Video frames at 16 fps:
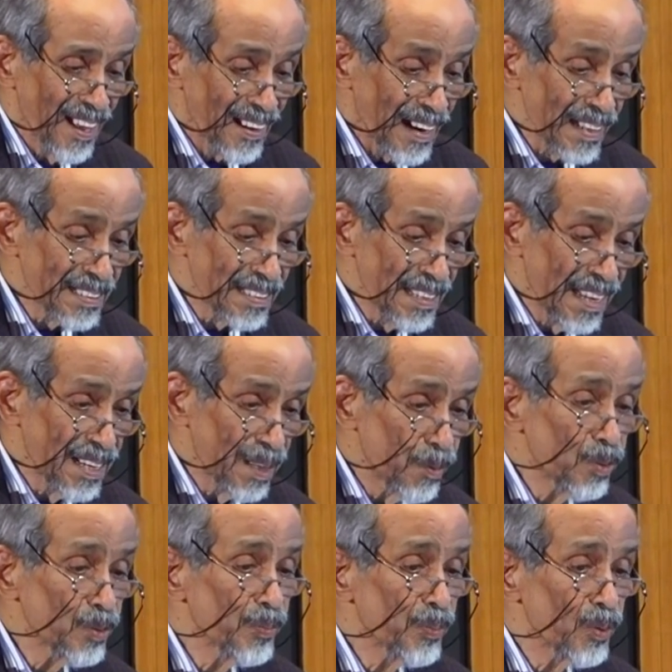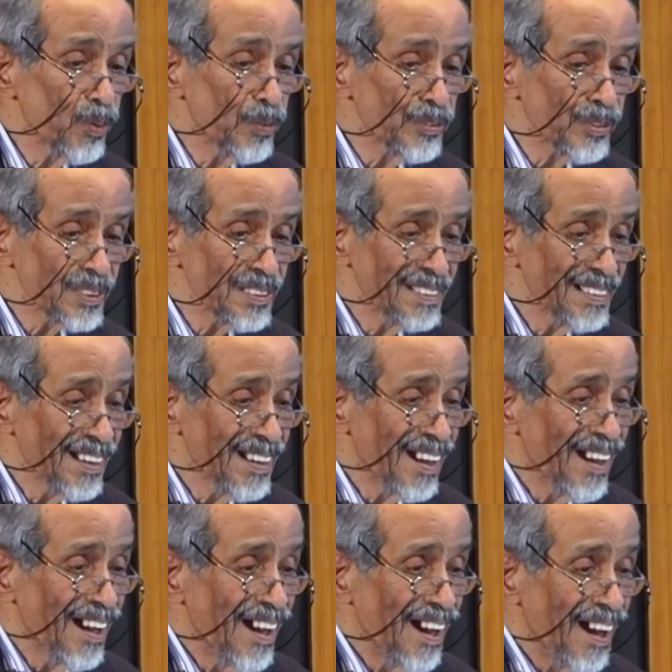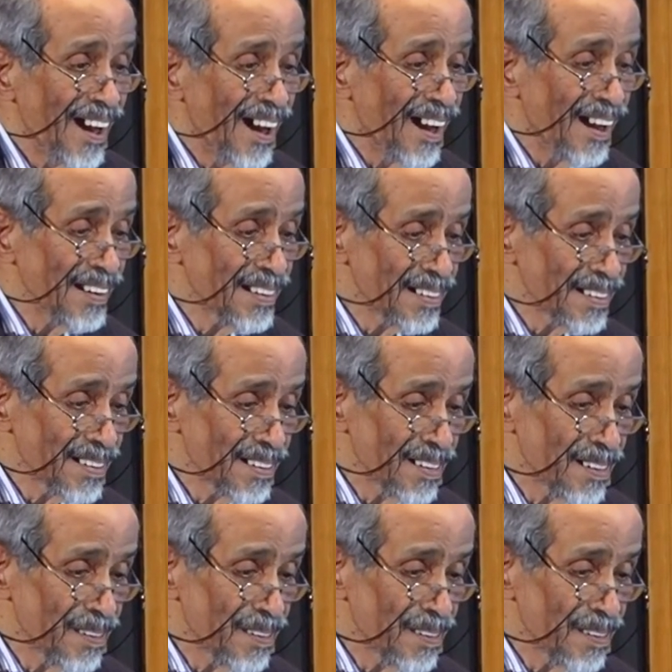rather than about proofs and